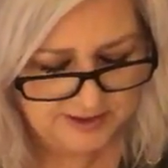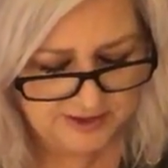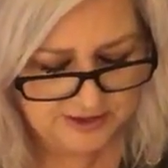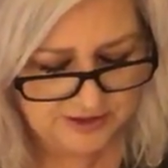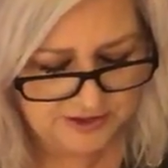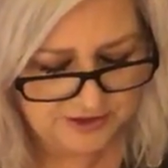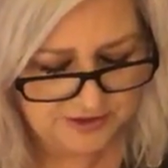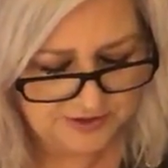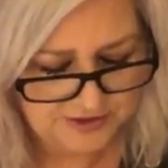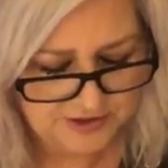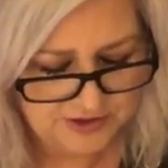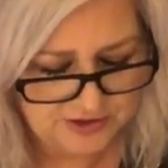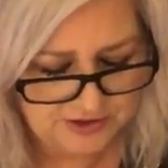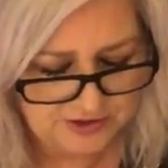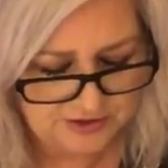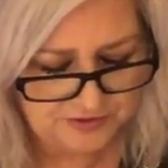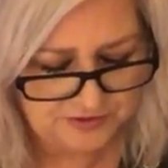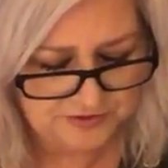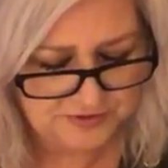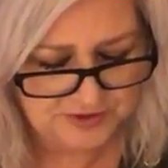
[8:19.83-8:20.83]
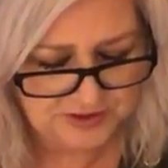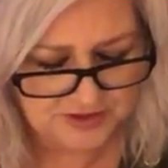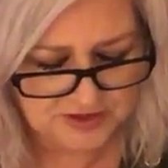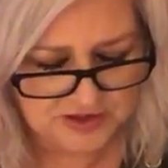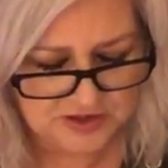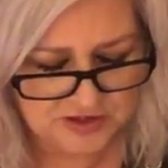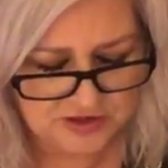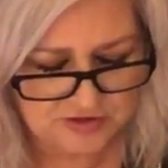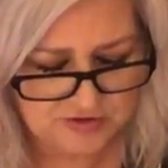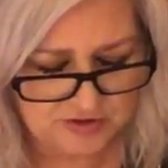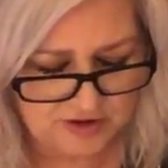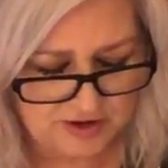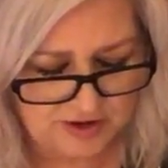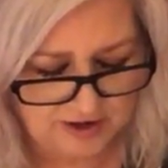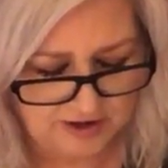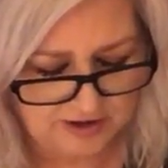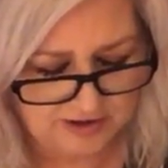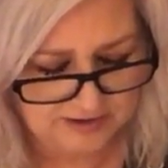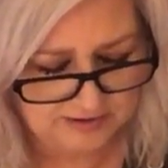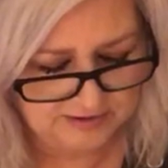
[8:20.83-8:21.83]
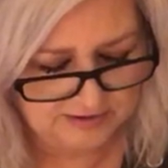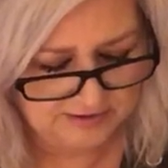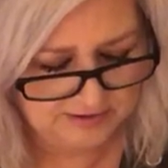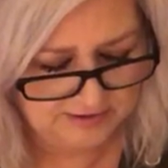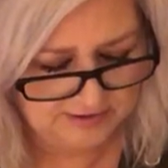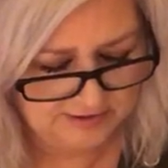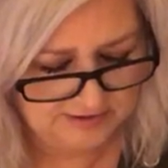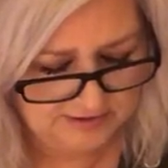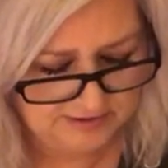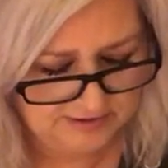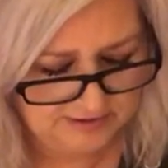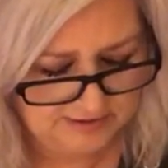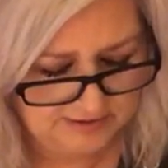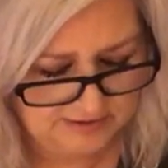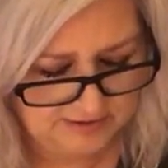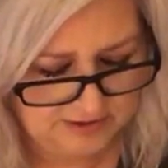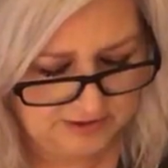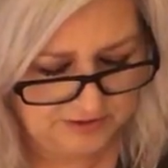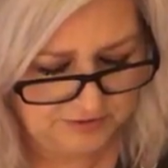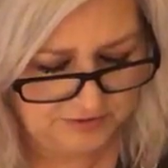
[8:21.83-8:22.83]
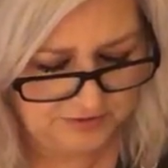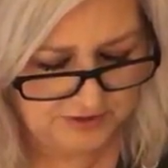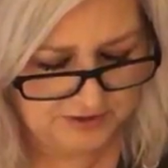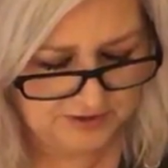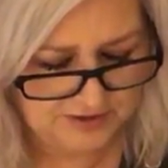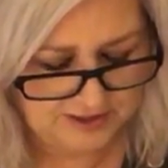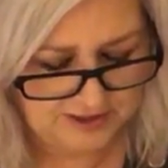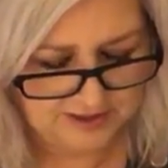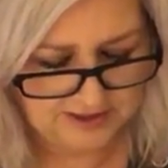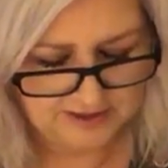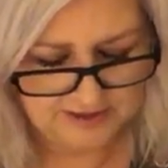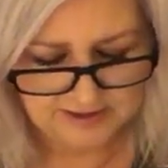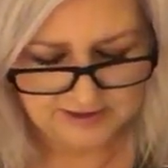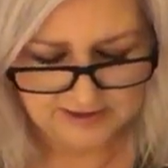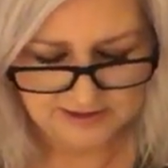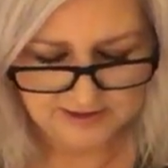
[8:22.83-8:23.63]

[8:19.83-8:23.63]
You feel strong. You feel like